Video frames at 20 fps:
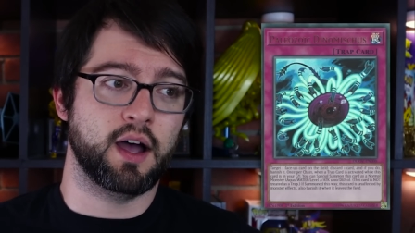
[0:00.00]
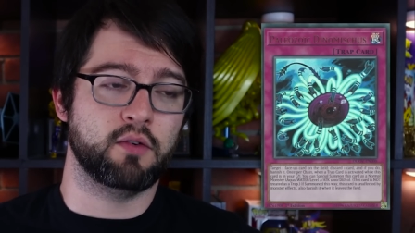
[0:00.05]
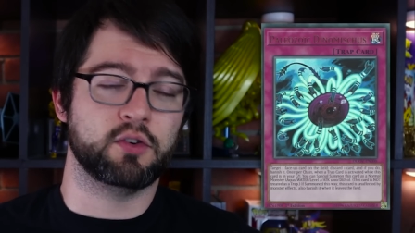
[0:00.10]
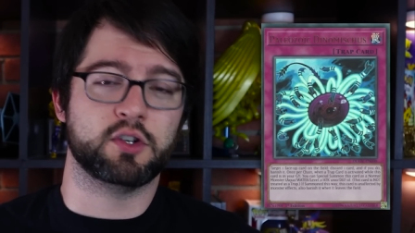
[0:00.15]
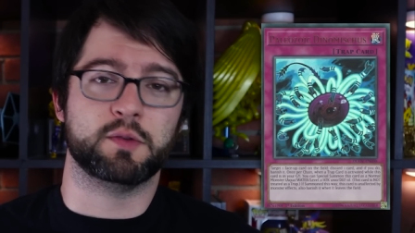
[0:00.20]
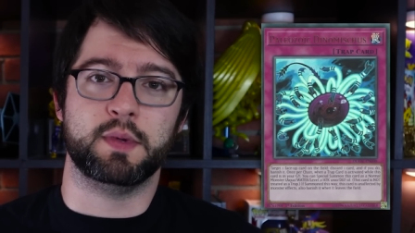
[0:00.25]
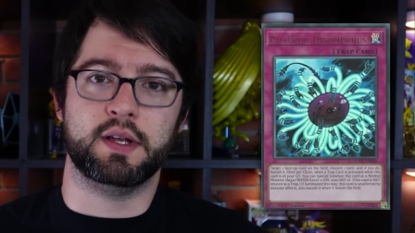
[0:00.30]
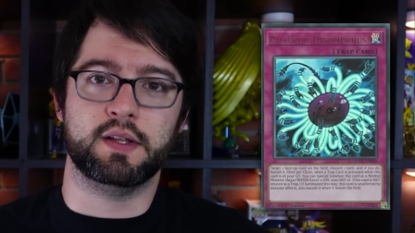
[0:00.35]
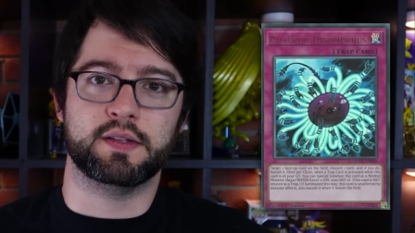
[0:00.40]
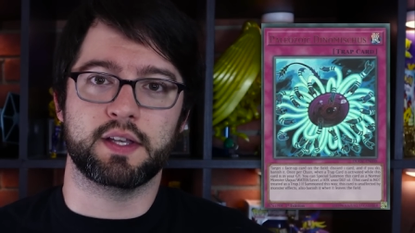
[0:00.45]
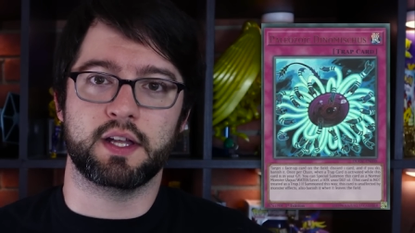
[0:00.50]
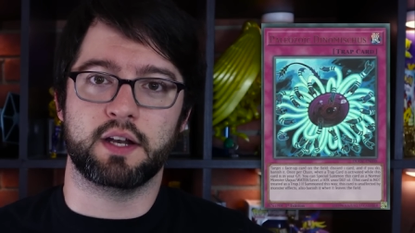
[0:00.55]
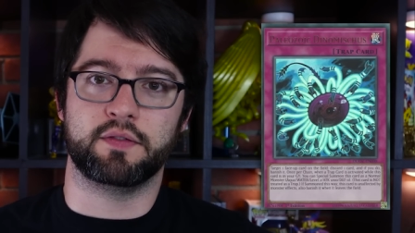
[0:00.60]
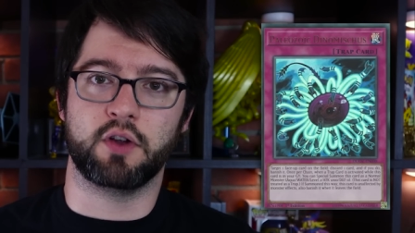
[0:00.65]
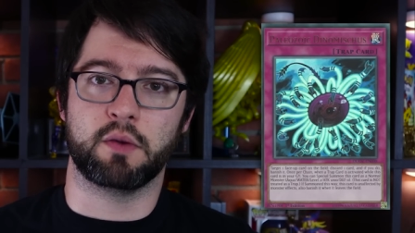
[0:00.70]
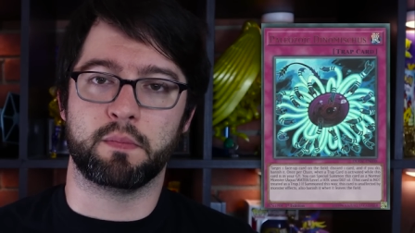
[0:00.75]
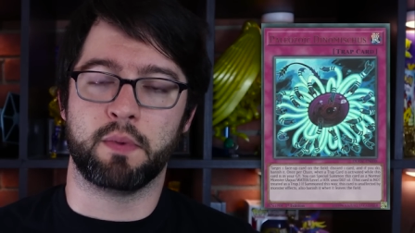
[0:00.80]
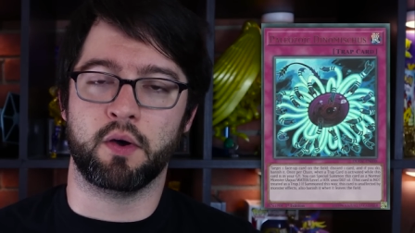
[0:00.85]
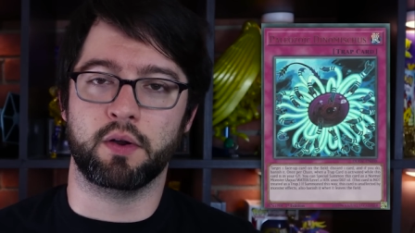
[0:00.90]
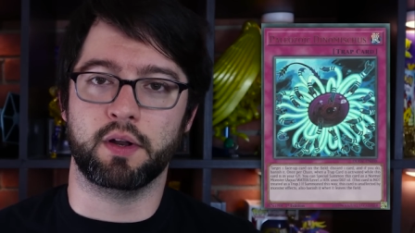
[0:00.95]
which means that if
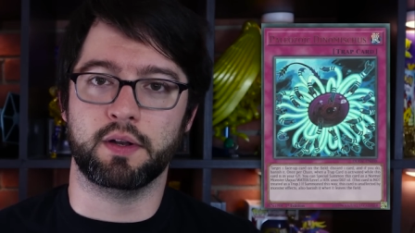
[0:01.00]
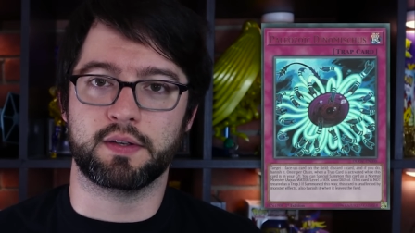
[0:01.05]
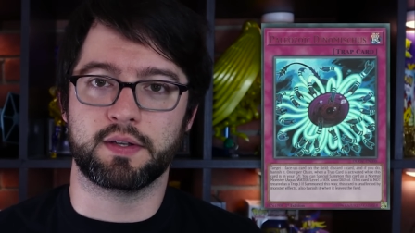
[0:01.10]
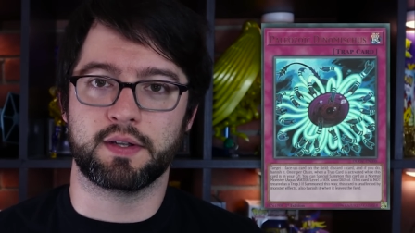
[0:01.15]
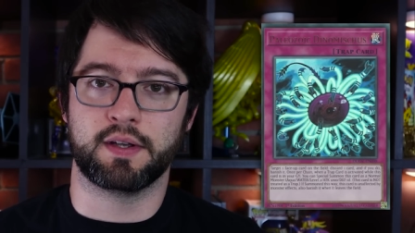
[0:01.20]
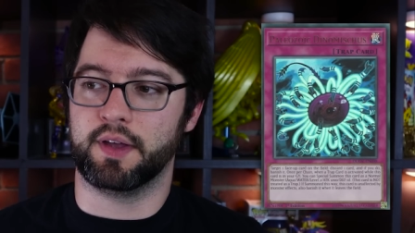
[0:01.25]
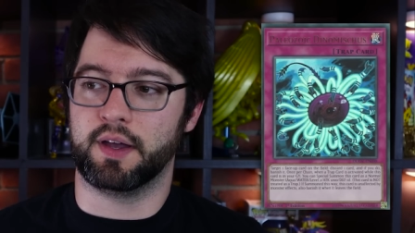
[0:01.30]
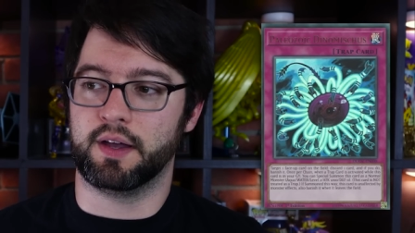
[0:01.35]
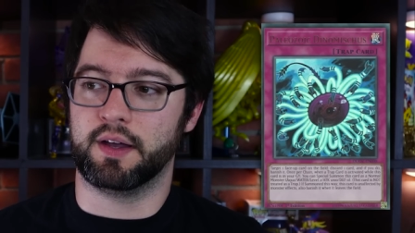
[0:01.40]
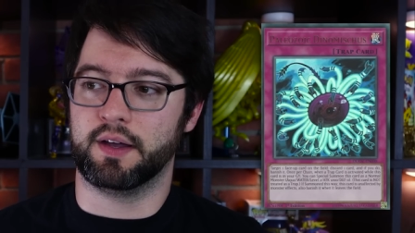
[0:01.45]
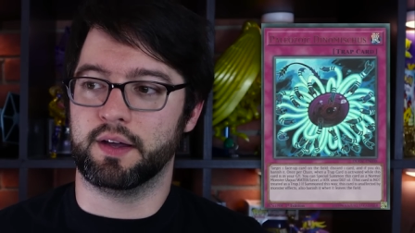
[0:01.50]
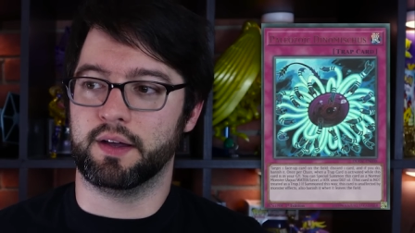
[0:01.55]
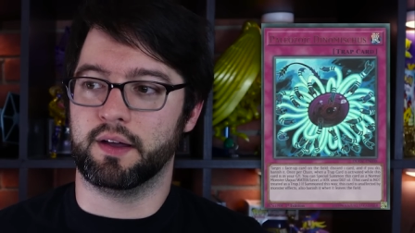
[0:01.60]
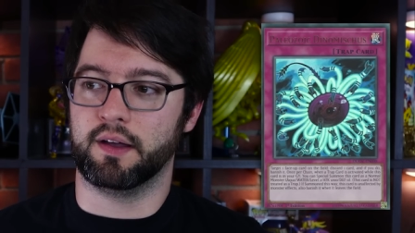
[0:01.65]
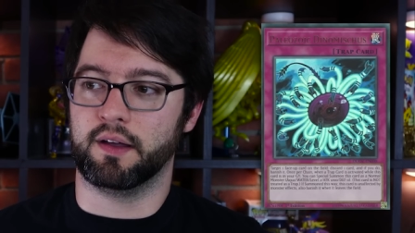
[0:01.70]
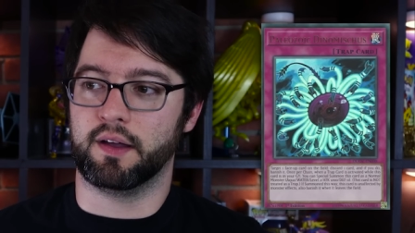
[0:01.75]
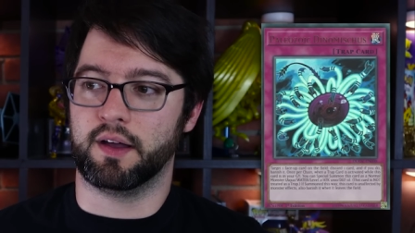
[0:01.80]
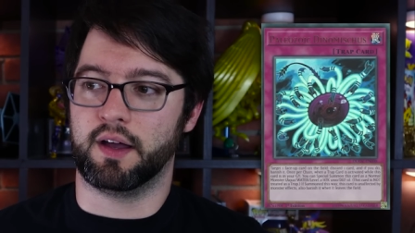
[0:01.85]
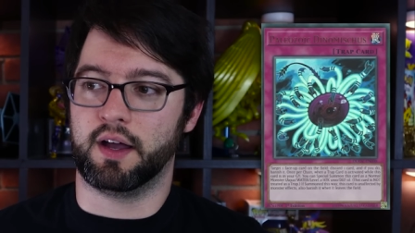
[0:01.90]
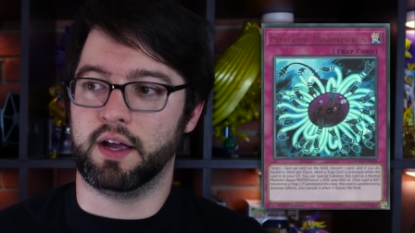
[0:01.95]
your opponent
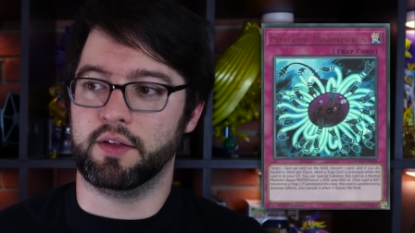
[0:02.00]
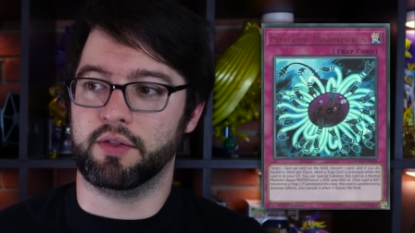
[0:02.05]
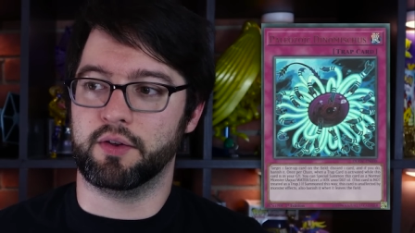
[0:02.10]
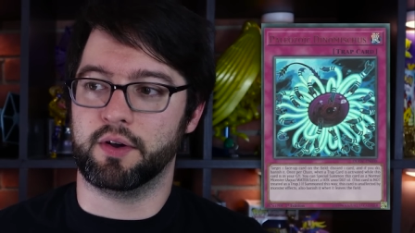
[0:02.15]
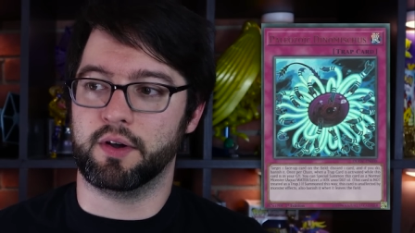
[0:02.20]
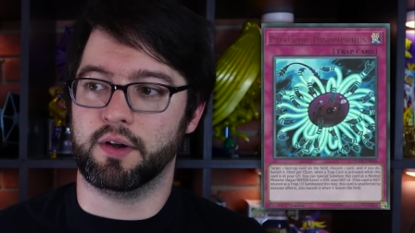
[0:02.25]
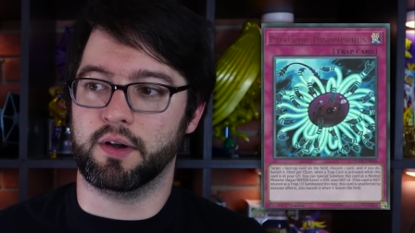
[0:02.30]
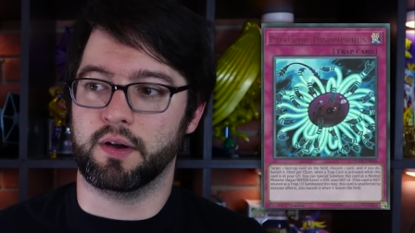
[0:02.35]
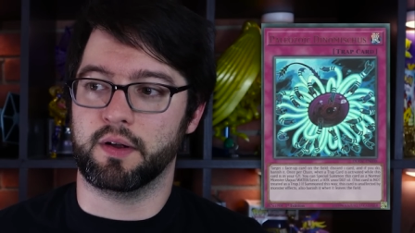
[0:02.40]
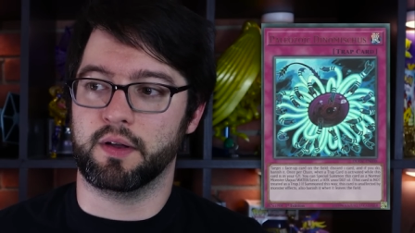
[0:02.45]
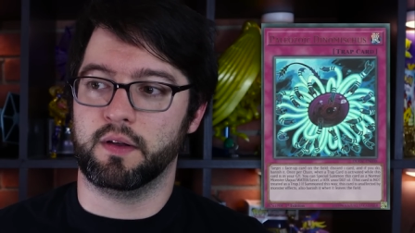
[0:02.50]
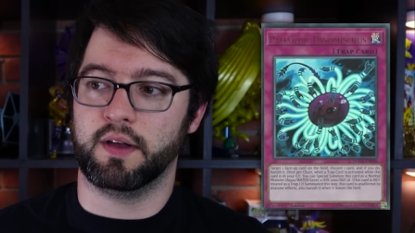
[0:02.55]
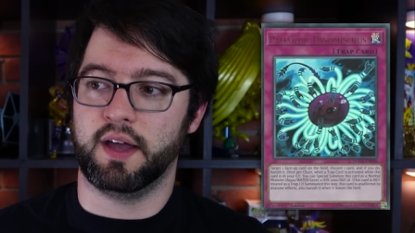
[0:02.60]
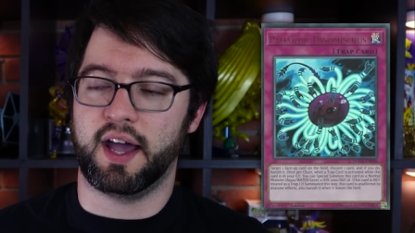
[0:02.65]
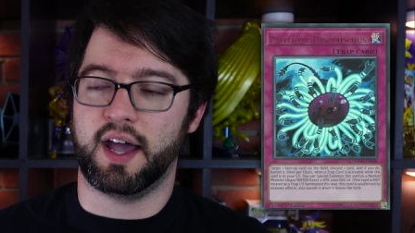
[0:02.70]
either